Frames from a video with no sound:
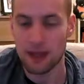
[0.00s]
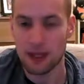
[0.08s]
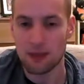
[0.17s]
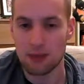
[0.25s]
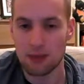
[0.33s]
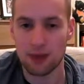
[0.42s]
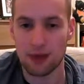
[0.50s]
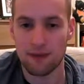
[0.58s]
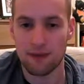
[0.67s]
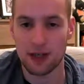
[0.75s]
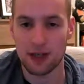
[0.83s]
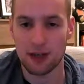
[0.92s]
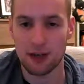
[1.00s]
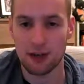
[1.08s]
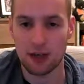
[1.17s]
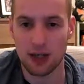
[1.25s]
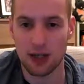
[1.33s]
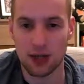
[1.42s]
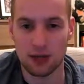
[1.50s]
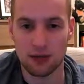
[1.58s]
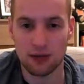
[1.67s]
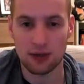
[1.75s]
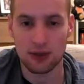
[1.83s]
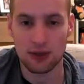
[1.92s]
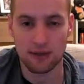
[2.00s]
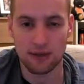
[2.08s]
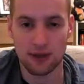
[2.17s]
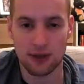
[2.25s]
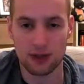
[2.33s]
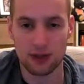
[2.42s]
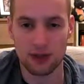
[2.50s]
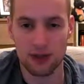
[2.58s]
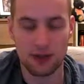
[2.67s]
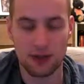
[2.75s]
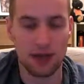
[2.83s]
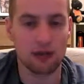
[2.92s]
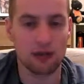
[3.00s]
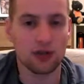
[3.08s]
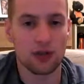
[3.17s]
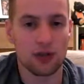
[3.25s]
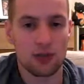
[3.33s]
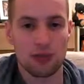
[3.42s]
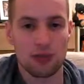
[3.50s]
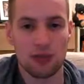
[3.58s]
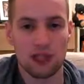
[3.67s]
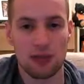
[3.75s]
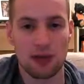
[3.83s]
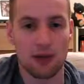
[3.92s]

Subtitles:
But thank you anyway. I do this for fun, so if you have enjoyed it, please let me know.